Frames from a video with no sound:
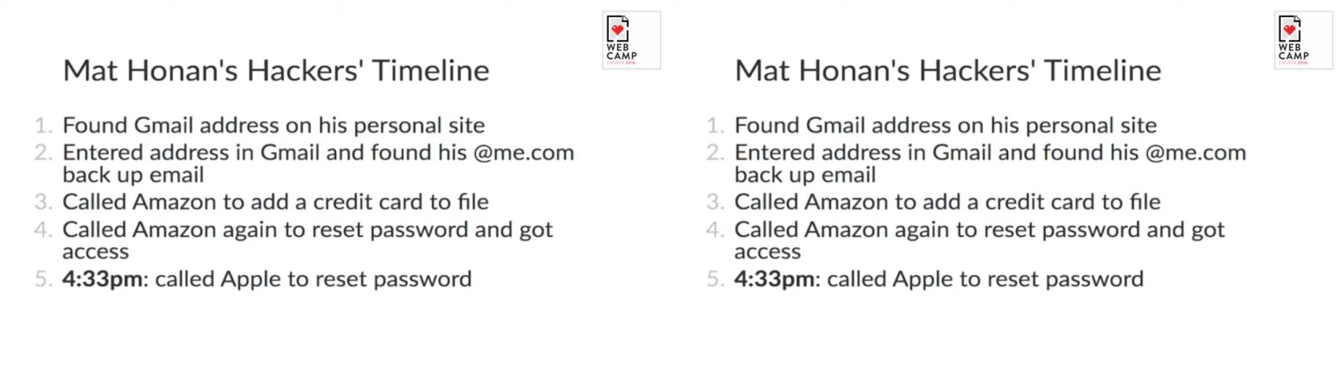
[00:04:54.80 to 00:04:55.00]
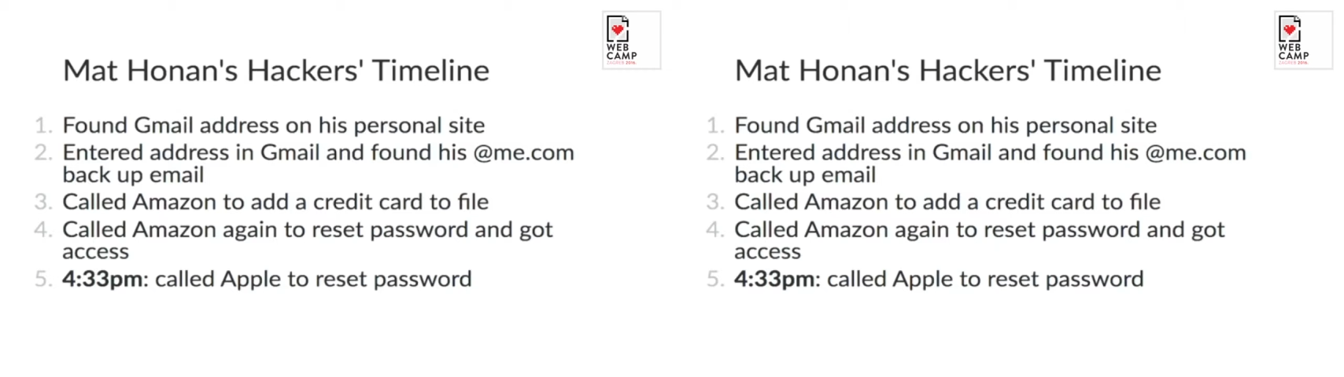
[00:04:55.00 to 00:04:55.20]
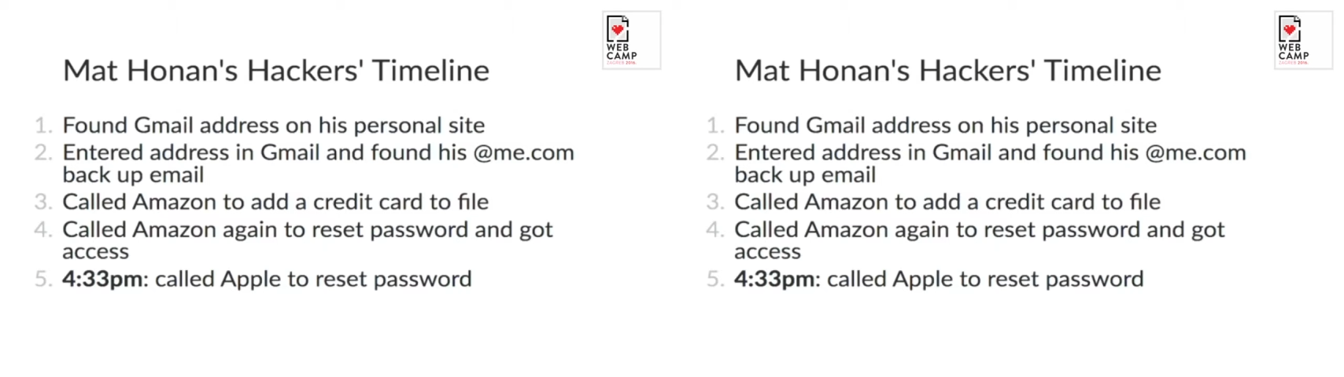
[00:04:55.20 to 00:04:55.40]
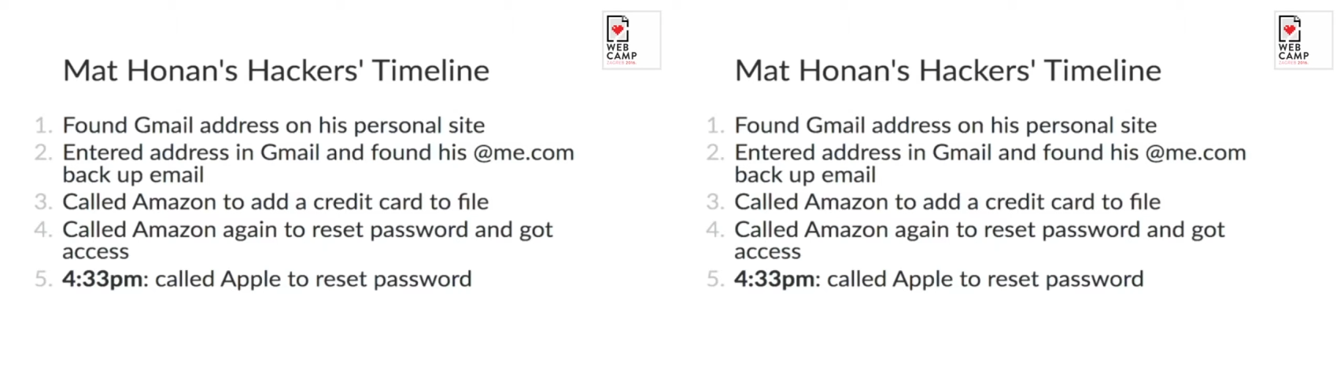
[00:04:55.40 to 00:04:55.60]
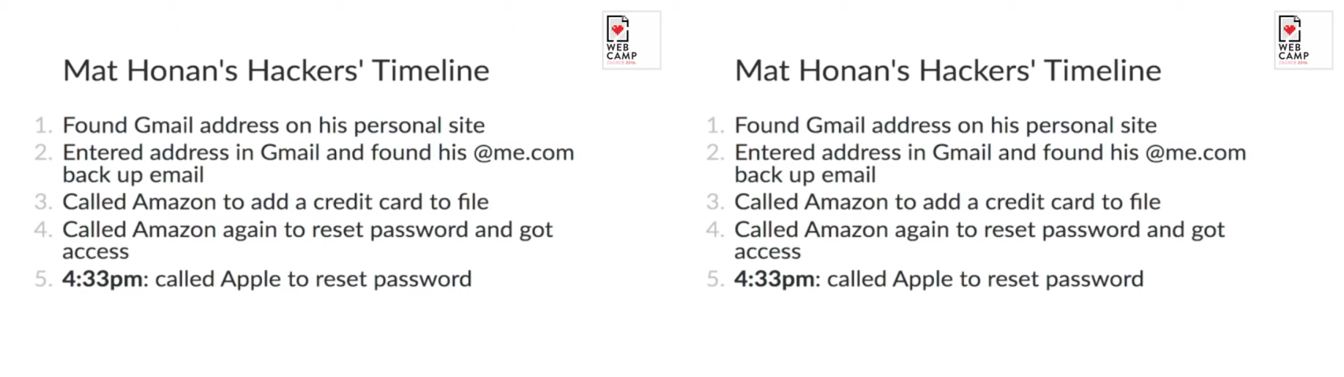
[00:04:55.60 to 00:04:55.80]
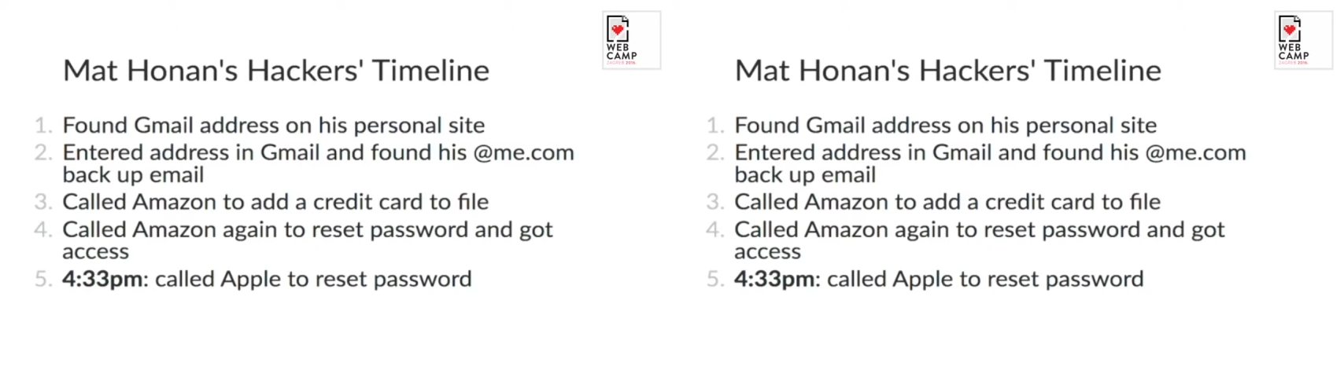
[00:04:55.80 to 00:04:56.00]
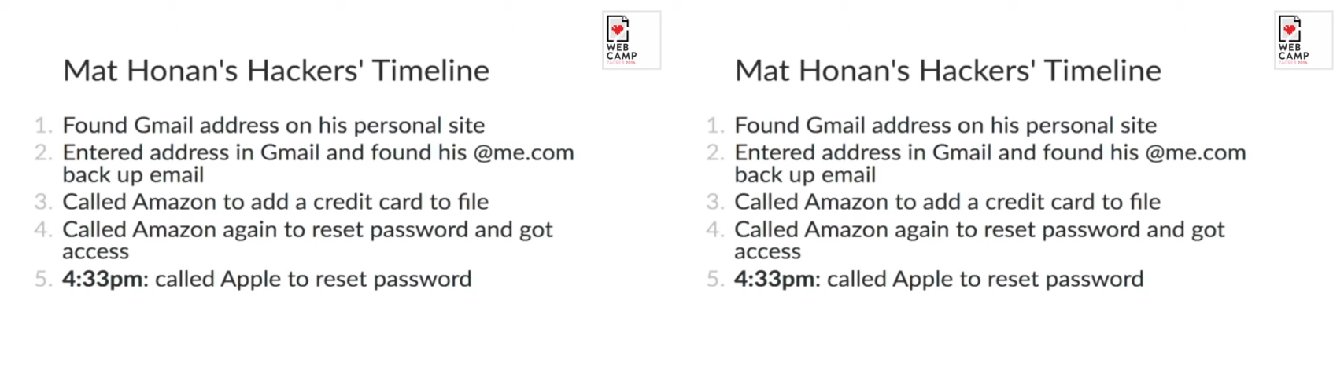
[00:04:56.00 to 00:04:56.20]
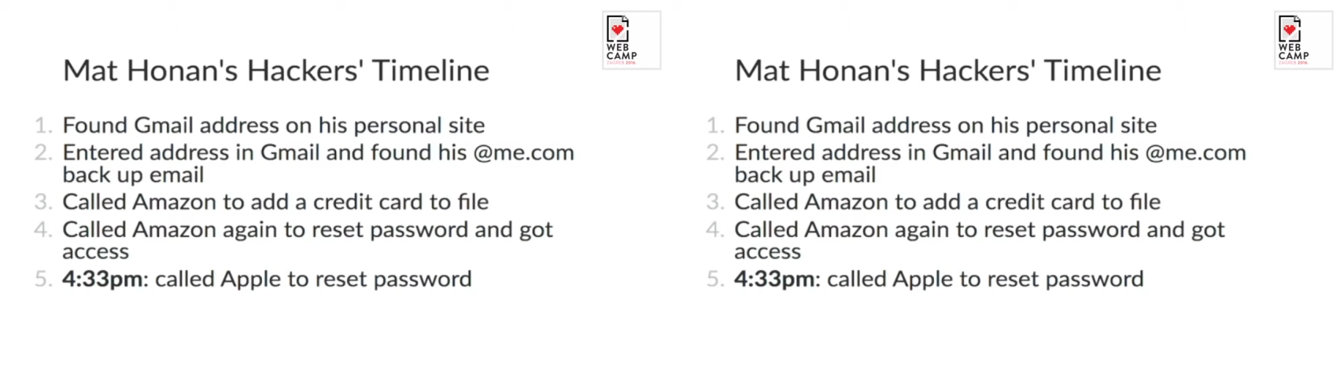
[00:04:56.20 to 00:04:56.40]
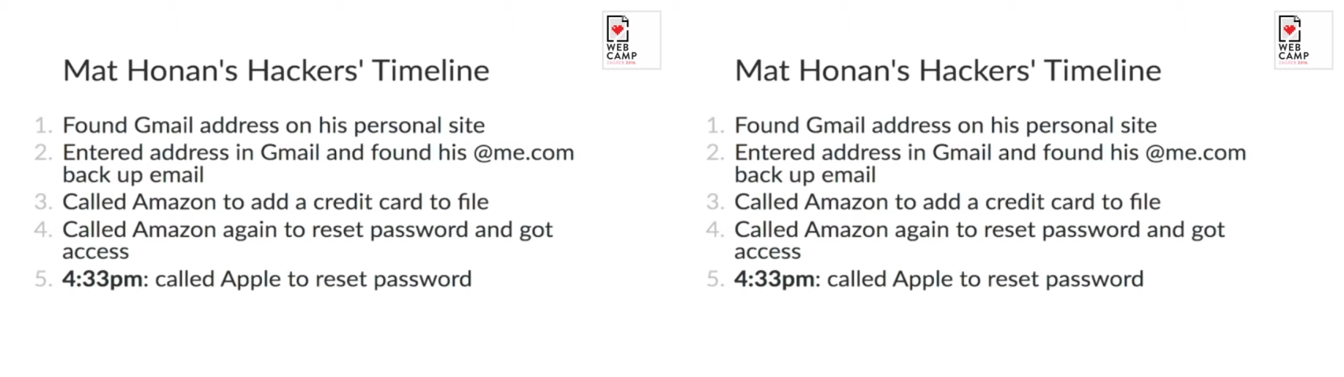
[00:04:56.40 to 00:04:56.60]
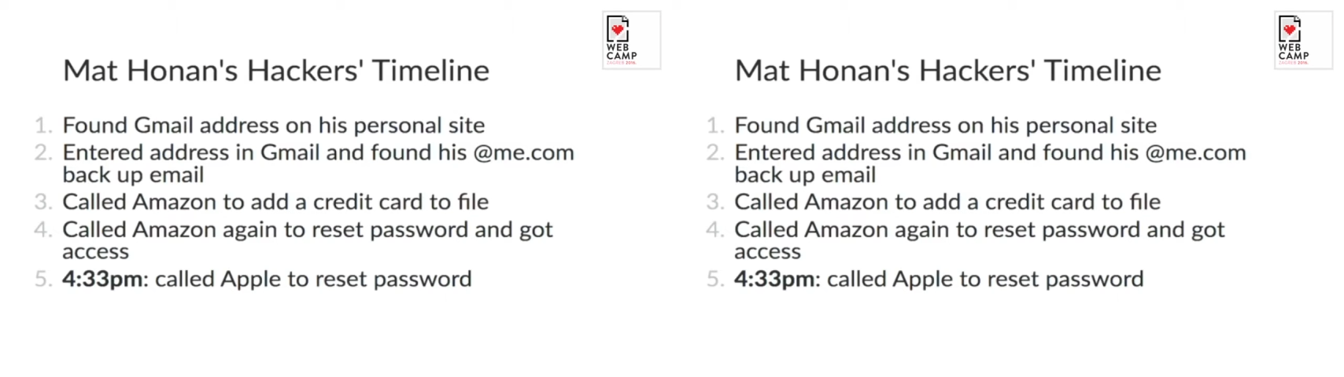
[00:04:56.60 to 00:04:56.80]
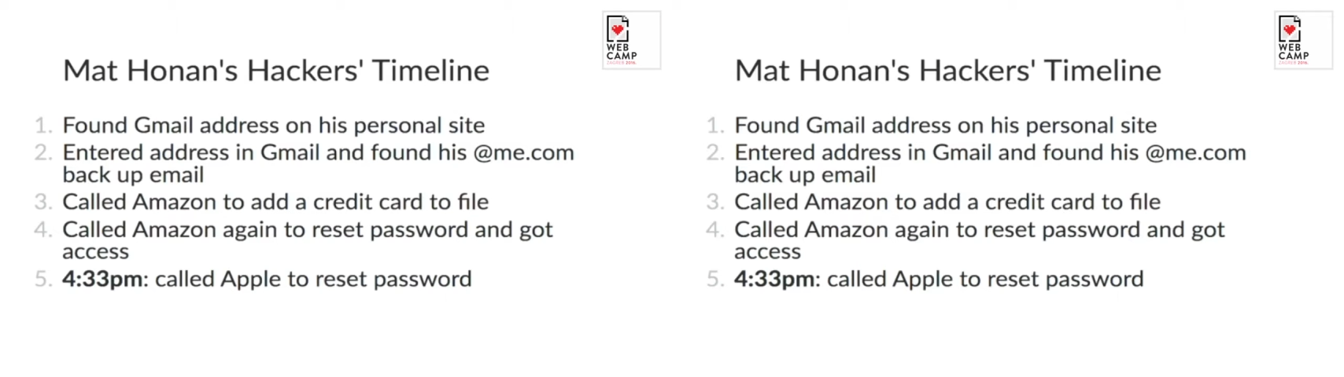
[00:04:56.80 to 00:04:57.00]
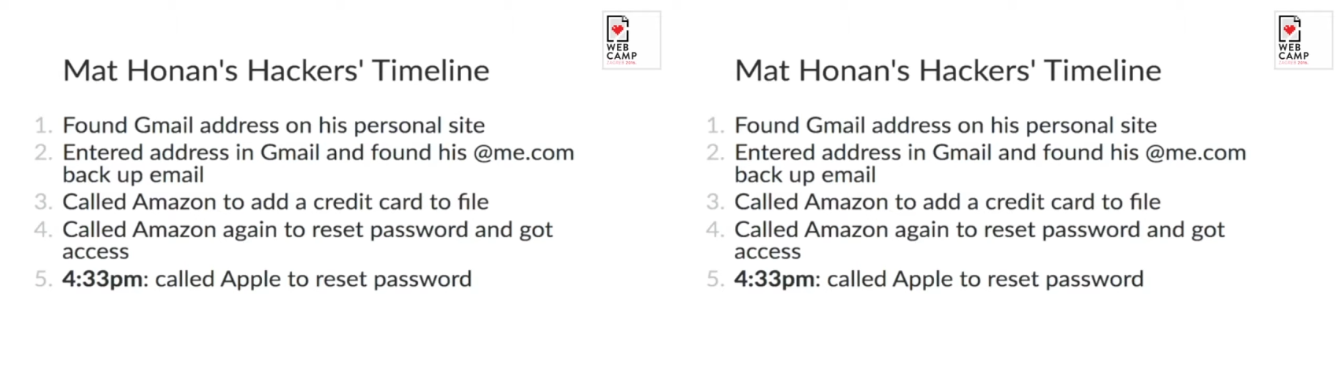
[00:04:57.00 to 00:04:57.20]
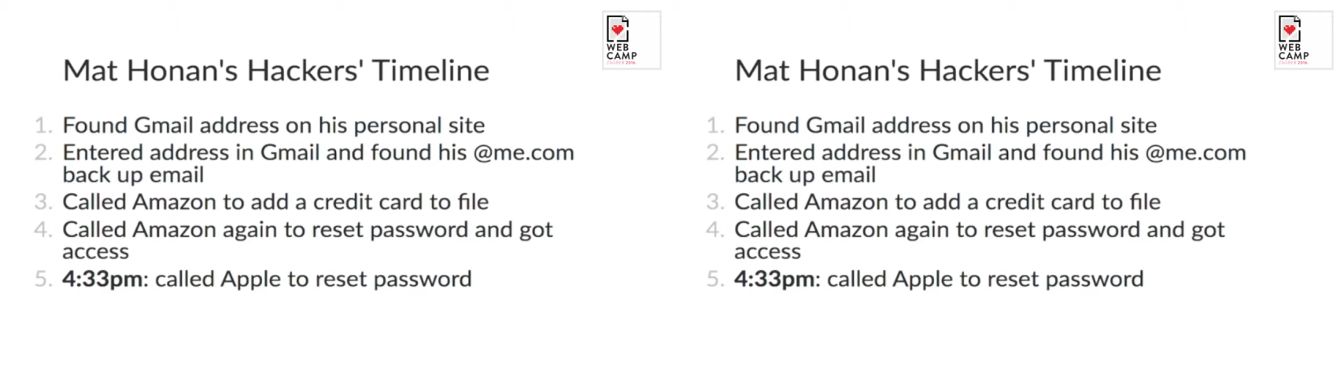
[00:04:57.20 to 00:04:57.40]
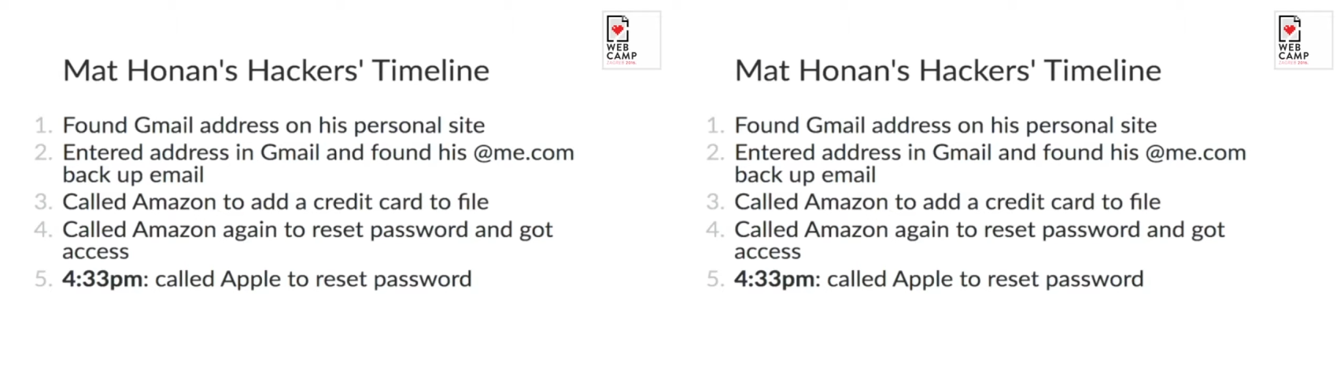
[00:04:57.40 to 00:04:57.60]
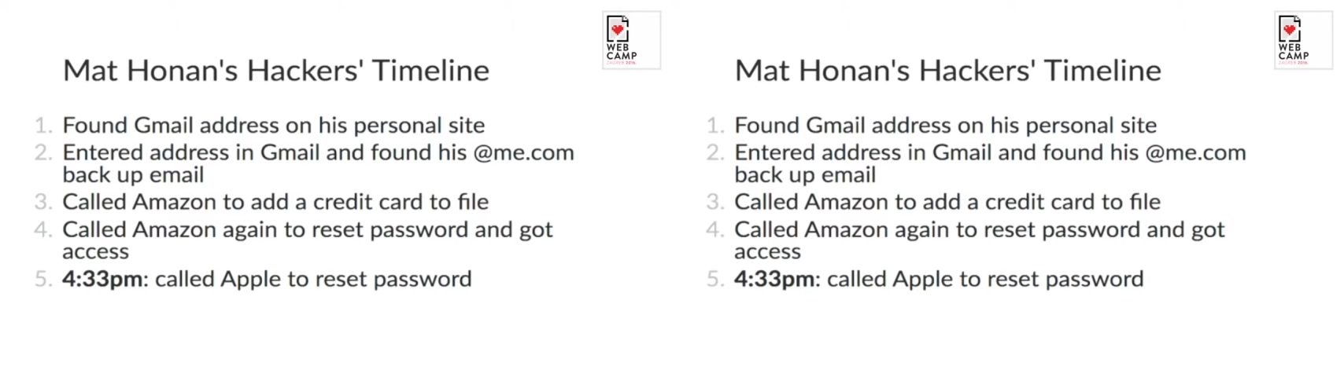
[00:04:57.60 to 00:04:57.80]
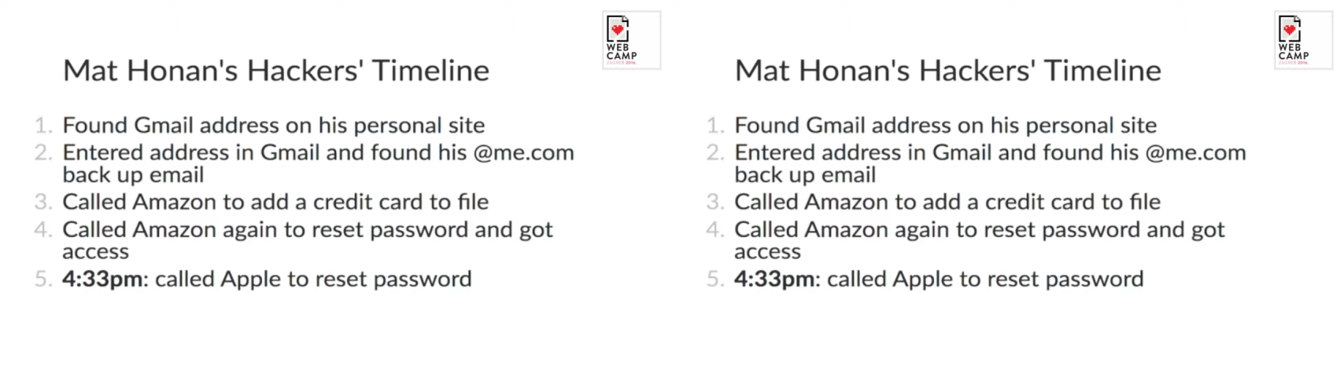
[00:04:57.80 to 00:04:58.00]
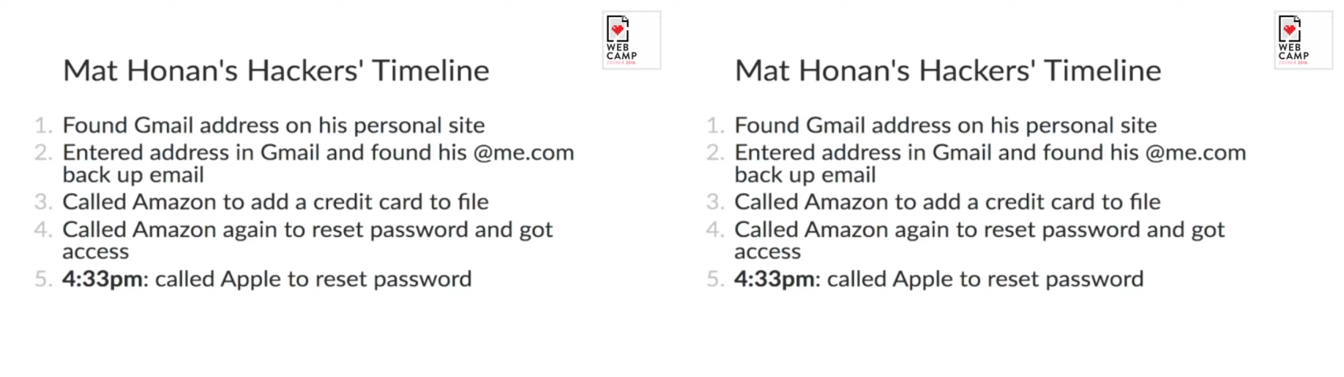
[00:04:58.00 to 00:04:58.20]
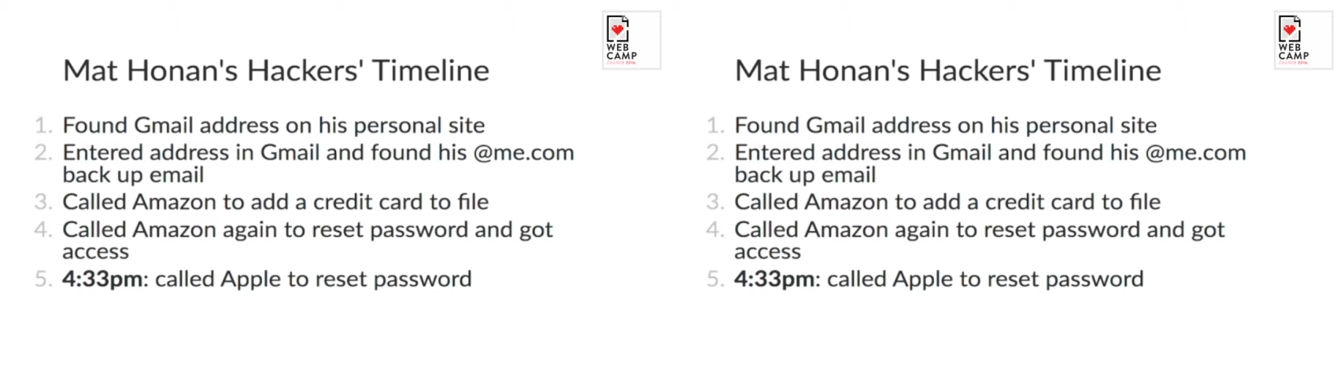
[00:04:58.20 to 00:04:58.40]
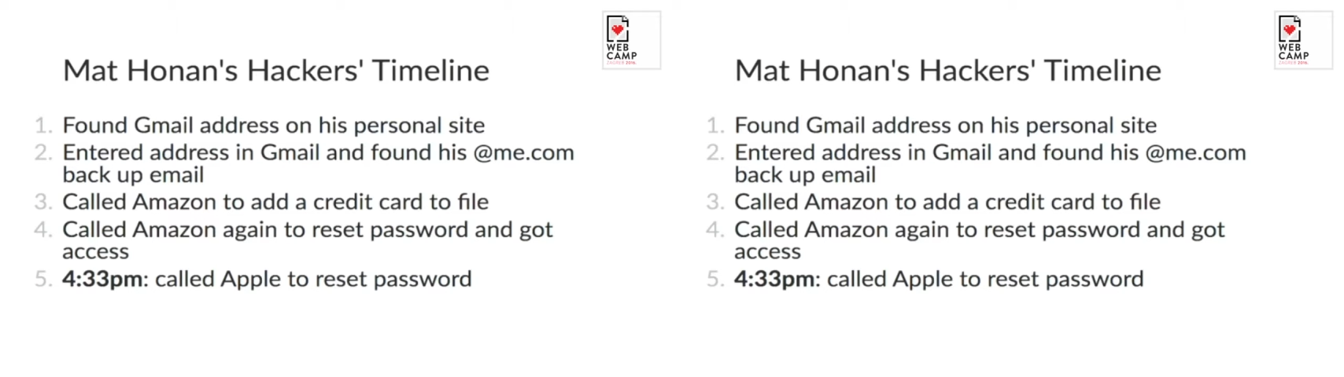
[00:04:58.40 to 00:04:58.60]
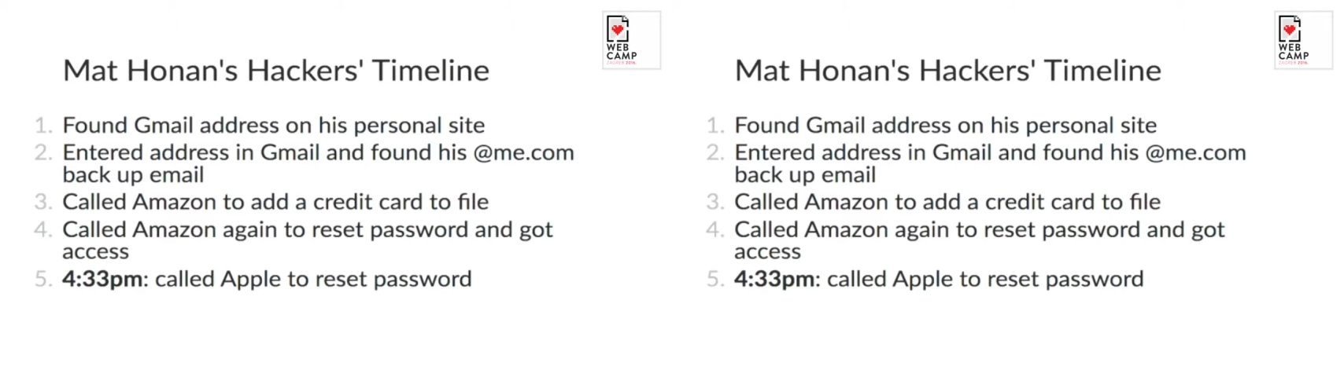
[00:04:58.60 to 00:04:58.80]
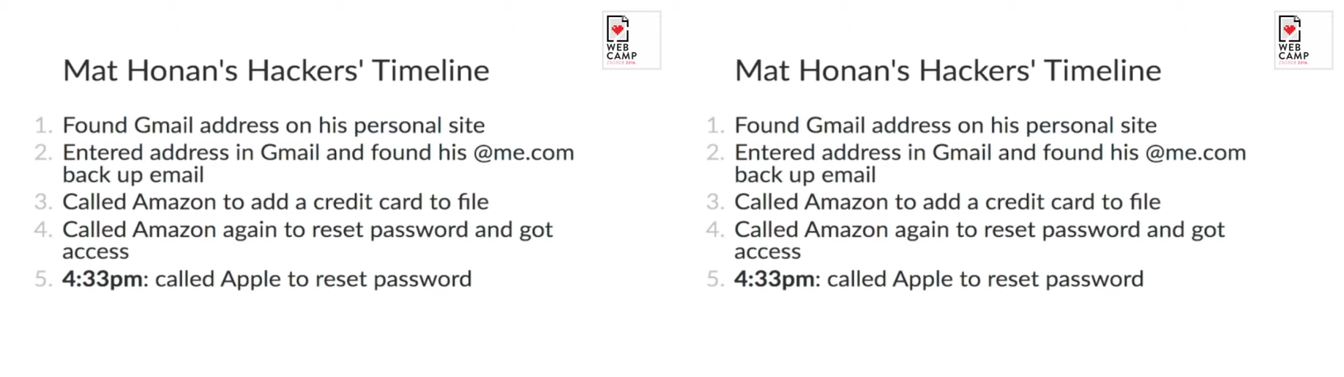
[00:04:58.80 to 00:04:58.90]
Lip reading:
No face is visible, so there are no lips to read.